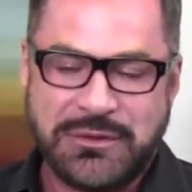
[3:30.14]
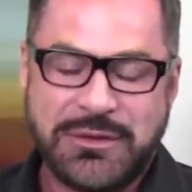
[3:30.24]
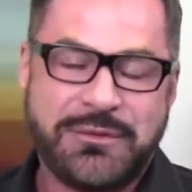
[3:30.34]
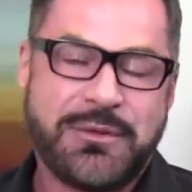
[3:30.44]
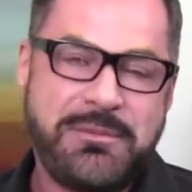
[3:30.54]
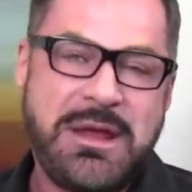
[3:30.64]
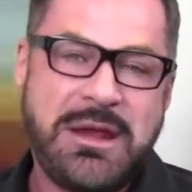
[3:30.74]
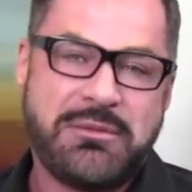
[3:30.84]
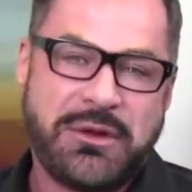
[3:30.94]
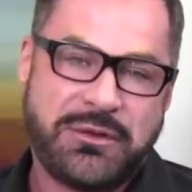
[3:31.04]
So for
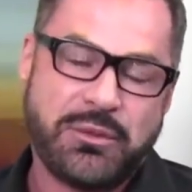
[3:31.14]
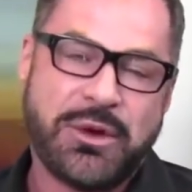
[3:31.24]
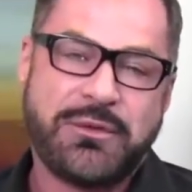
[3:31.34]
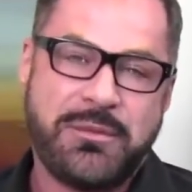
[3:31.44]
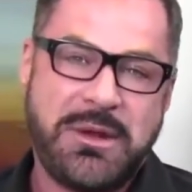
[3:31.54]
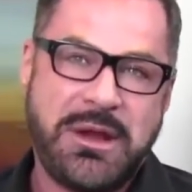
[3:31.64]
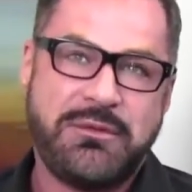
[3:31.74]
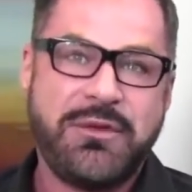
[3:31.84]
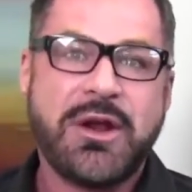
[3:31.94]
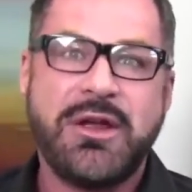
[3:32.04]
me, what's worked for me
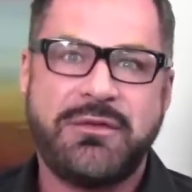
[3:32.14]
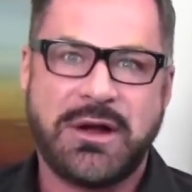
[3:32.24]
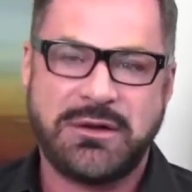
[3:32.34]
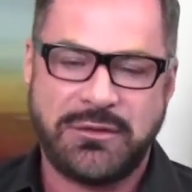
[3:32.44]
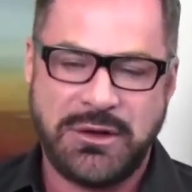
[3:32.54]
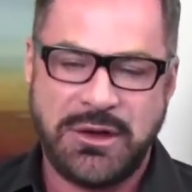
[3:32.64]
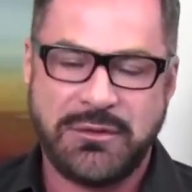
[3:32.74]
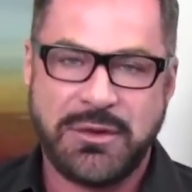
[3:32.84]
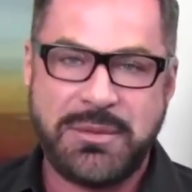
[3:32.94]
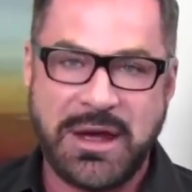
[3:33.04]
very effectively
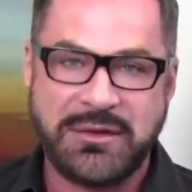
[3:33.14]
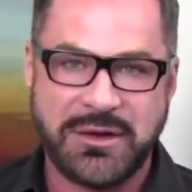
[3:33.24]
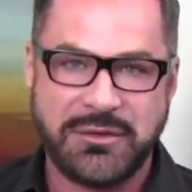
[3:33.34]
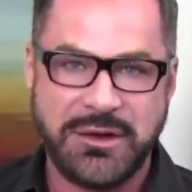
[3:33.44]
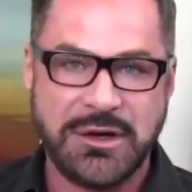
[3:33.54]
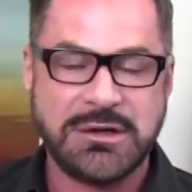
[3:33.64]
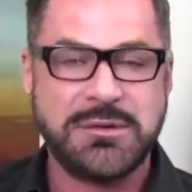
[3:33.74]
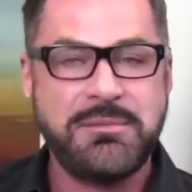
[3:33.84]
over the past several years,